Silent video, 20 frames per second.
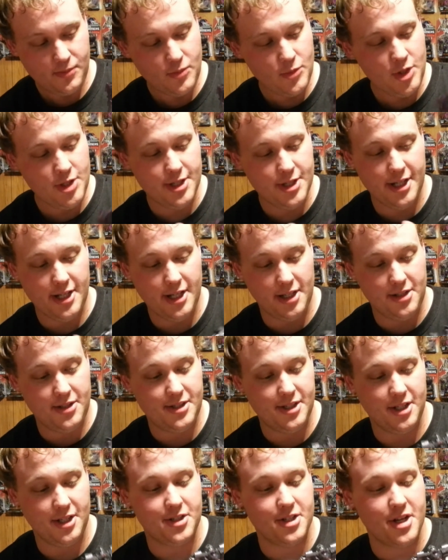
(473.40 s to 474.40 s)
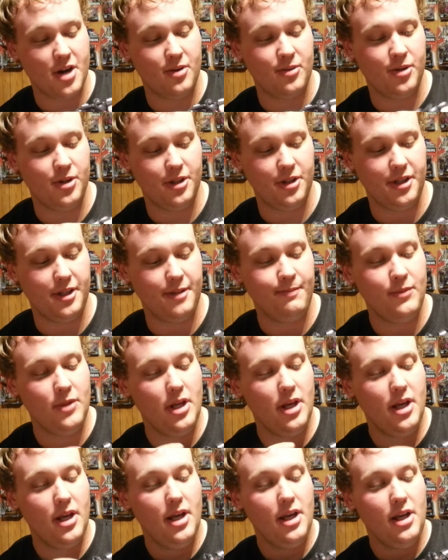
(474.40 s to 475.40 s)
that it's not really,
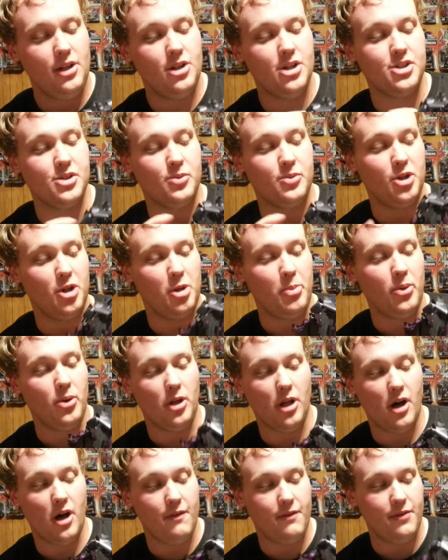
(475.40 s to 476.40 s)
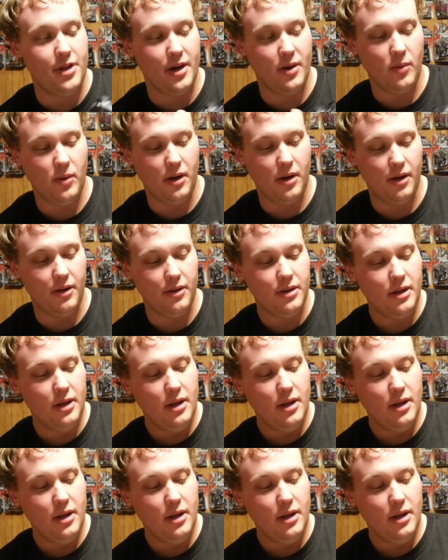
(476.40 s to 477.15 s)
doesn't really pull off that well.